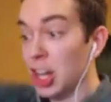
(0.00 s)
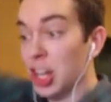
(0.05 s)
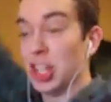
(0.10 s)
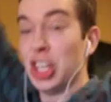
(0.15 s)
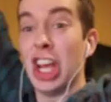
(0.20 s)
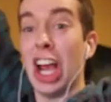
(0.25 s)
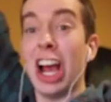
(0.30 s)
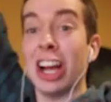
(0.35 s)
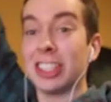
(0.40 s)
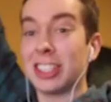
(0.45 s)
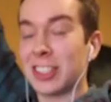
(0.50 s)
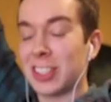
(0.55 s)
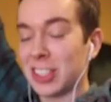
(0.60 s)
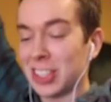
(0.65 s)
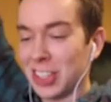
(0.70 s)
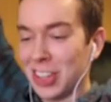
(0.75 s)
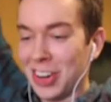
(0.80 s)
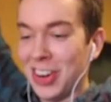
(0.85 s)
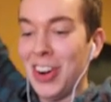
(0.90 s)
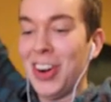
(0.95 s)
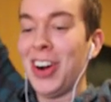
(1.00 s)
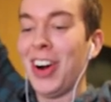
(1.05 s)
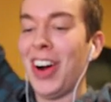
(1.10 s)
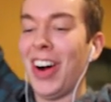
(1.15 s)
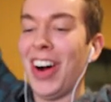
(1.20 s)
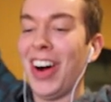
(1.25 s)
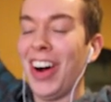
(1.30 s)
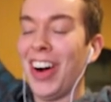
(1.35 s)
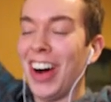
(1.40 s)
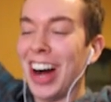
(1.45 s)
Yes!
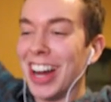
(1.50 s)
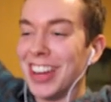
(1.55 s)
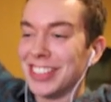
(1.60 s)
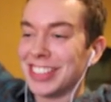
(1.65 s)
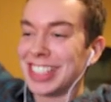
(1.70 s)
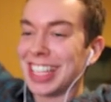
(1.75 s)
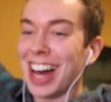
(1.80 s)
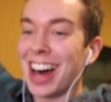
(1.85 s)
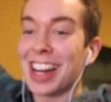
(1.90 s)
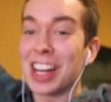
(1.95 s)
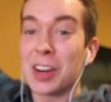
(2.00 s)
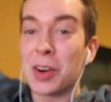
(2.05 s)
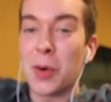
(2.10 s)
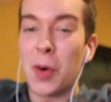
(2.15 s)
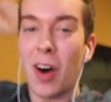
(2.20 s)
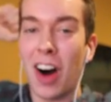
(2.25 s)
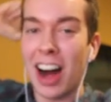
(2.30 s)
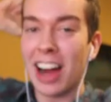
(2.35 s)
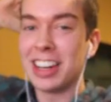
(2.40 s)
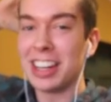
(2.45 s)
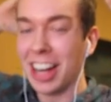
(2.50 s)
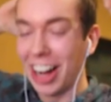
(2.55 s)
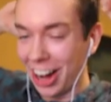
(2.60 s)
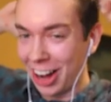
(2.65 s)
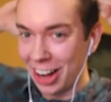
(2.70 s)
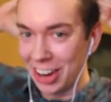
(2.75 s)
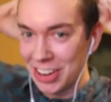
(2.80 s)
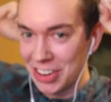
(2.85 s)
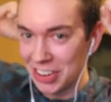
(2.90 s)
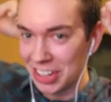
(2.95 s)
Oh, I've done it.
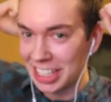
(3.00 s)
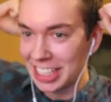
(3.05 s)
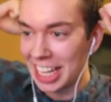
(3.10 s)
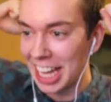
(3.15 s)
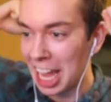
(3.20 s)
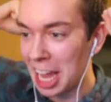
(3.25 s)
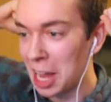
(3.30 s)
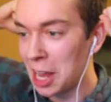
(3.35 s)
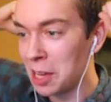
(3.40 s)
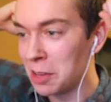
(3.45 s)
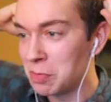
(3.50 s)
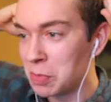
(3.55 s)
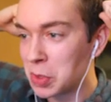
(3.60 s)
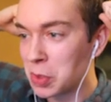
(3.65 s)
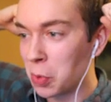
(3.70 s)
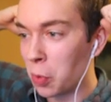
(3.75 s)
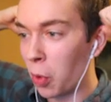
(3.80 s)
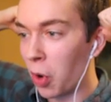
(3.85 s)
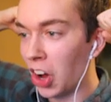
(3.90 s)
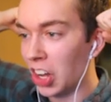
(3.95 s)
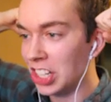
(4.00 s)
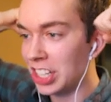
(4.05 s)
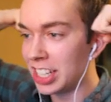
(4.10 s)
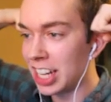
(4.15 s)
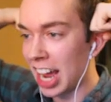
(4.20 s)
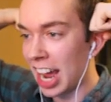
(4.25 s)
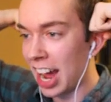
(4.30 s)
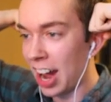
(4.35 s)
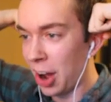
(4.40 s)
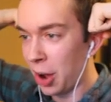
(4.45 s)
100 games, 1
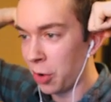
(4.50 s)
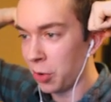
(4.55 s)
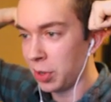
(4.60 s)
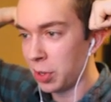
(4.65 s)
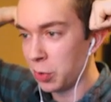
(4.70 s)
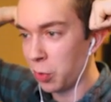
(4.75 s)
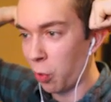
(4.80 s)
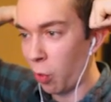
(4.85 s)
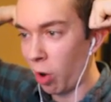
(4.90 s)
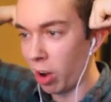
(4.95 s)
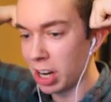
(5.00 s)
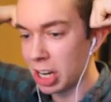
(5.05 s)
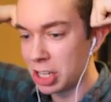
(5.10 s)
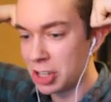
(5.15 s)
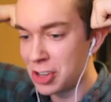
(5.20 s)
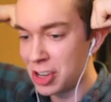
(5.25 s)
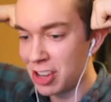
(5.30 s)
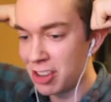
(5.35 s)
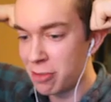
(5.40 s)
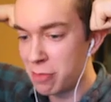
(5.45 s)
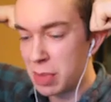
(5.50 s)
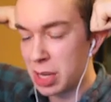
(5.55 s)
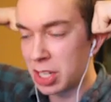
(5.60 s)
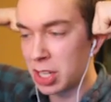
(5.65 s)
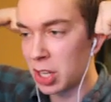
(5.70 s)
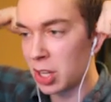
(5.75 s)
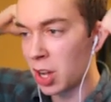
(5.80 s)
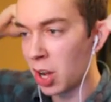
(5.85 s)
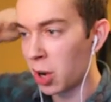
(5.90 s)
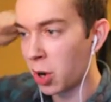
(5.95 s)
down, and 1 achievement
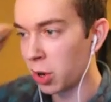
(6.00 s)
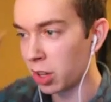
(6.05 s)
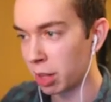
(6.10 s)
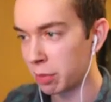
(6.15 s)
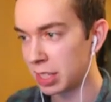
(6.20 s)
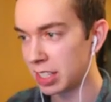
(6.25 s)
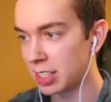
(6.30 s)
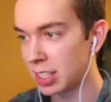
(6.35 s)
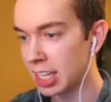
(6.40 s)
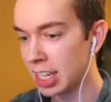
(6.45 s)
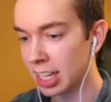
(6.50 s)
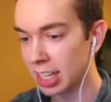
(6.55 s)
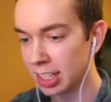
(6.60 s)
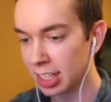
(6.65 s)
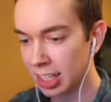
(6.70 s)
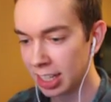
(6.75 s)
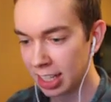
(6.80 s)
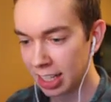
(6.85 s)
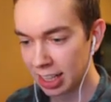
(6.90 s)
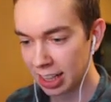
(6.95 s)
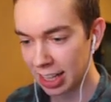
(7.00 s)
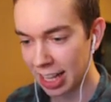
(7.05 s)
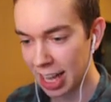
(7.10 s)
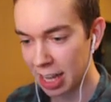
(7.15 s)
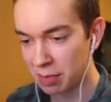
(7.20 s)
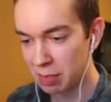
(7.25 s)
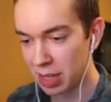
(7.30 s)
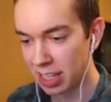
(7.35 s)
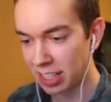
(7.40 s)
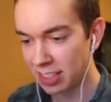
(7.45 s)
to go. Let me see it.
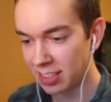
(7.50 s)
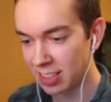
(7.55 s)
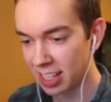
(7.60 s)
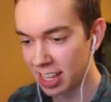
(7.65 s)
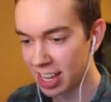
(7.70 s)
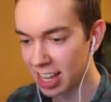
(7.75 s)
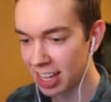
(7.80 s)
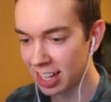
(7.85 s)
Let me see